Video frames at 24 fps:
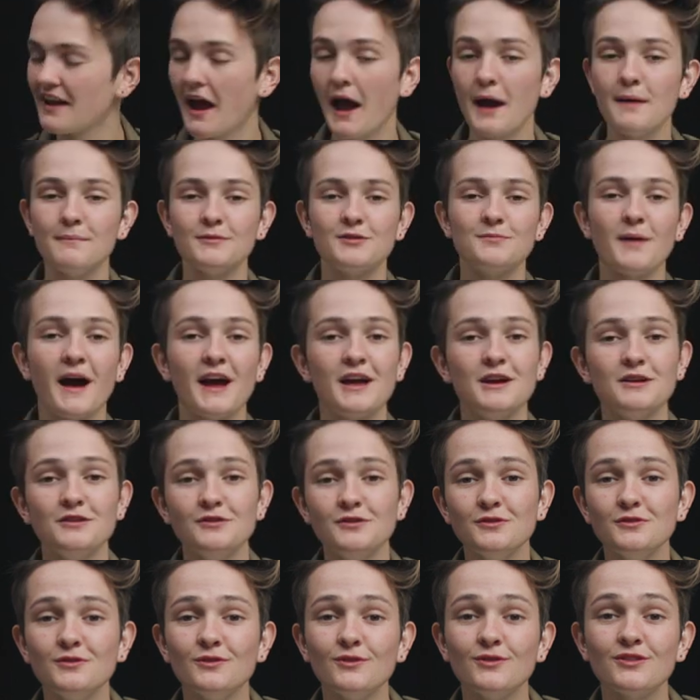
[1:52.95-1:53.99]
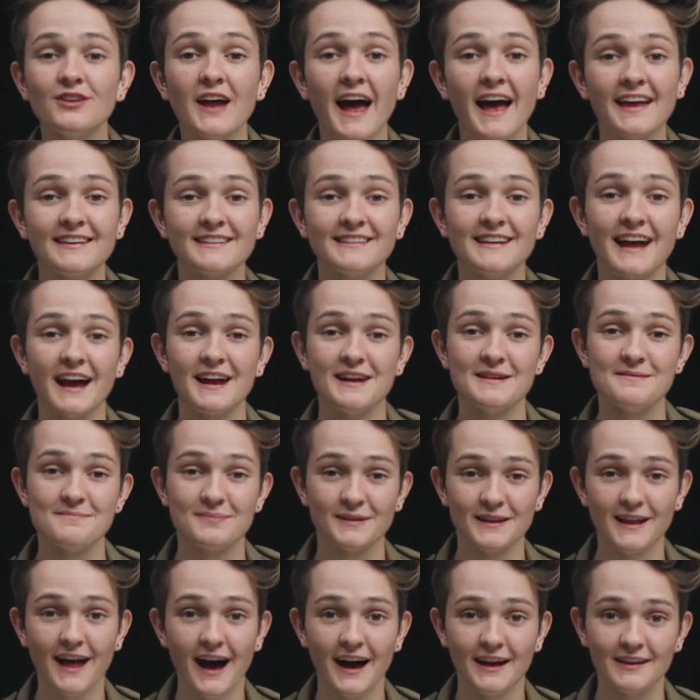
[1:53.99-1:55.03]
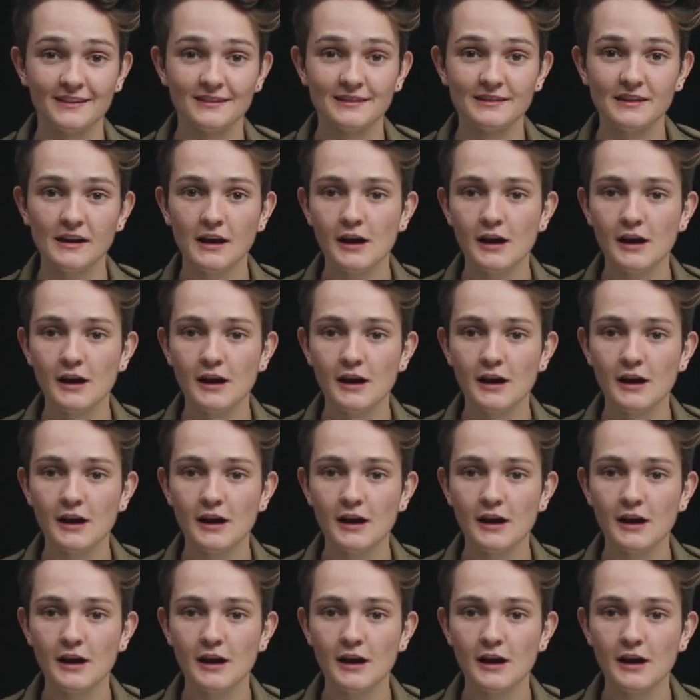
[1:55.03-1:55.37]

time to buy a used S nine Plus.